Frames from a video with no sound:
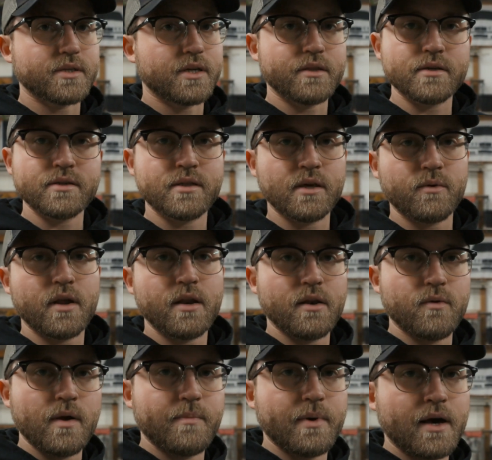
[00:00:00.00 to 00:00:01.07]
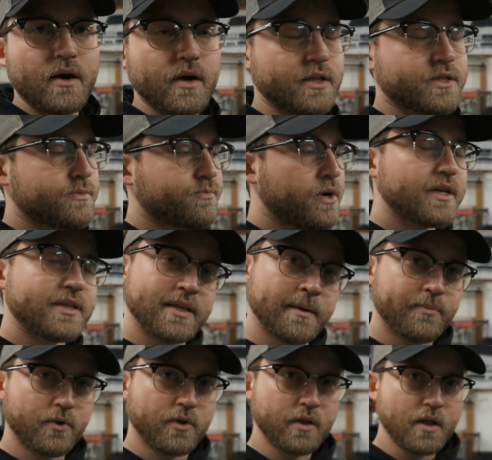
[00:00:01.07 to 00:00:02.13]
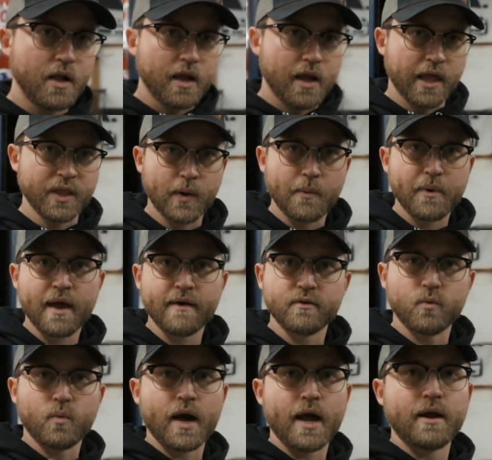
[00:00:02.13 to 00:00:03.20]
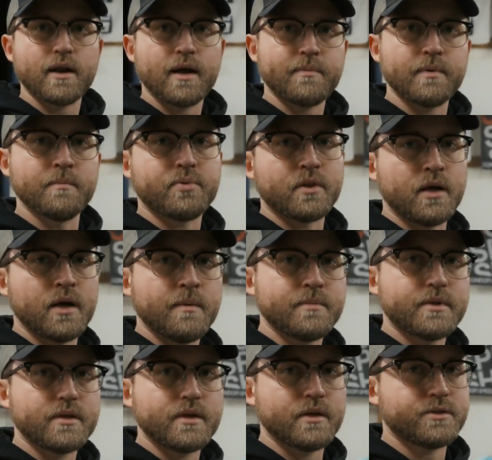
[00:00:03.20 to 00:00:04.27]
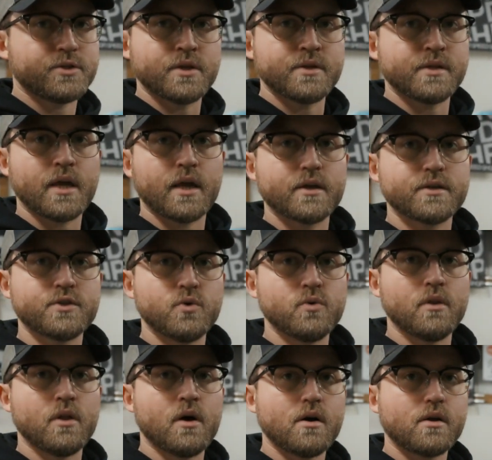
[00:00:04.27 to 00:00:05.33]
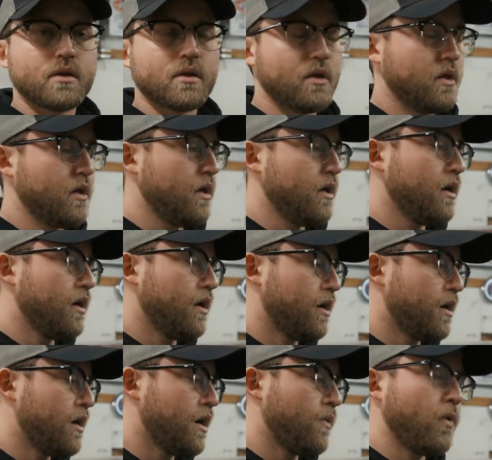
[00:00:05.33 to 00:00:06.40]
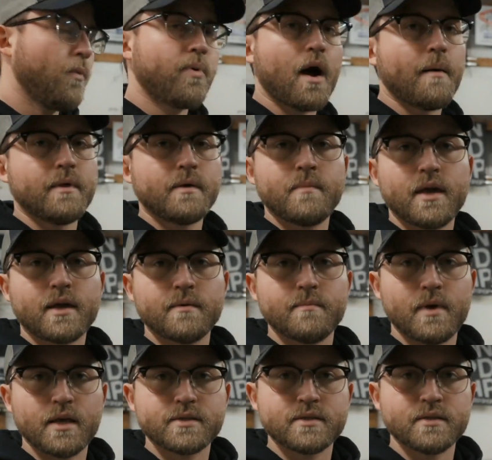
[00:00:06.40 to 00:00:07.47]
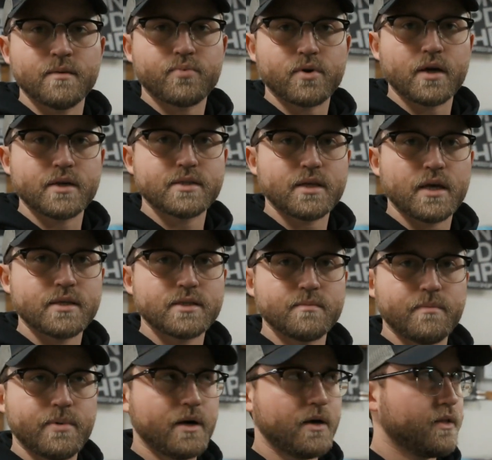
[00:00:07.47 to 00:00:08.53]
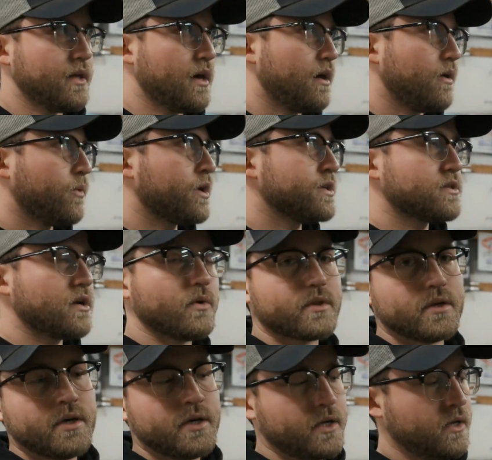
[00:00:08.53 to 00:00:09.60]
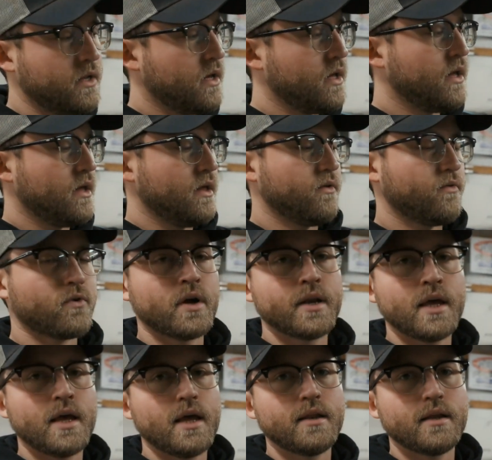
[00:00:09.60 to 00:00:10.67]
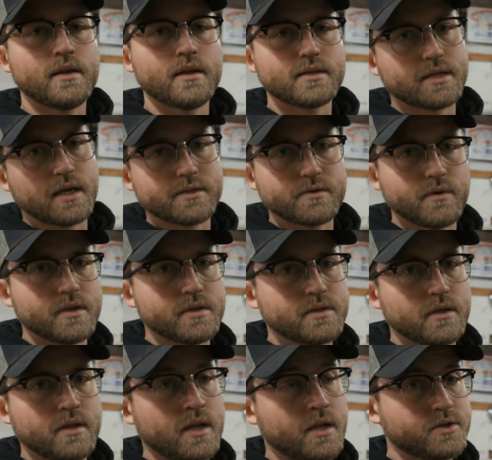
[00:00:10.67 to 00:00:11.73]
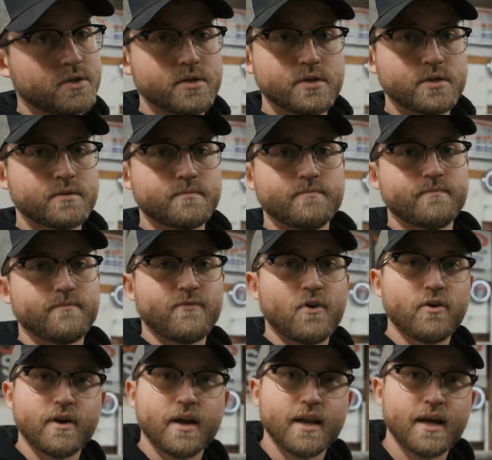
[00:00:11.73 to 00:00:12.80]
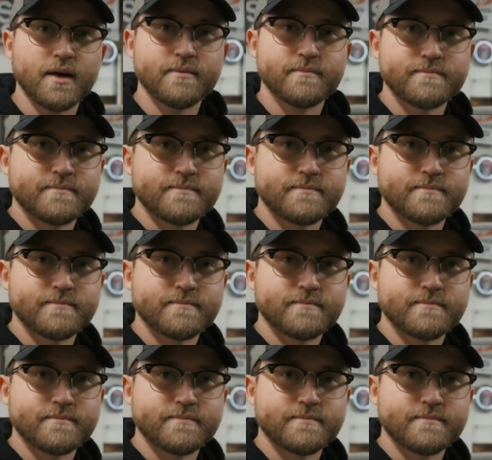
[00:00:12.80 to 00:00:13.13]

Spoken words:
get this thing ready to rip out. It's pretty simple, and the way we have it wired up and plumbed, it shouldn't take us too long. We'll probably make a mess in the process, but yeah, we're going to start with the hood, front end, and accessories, and then it should just fall right out,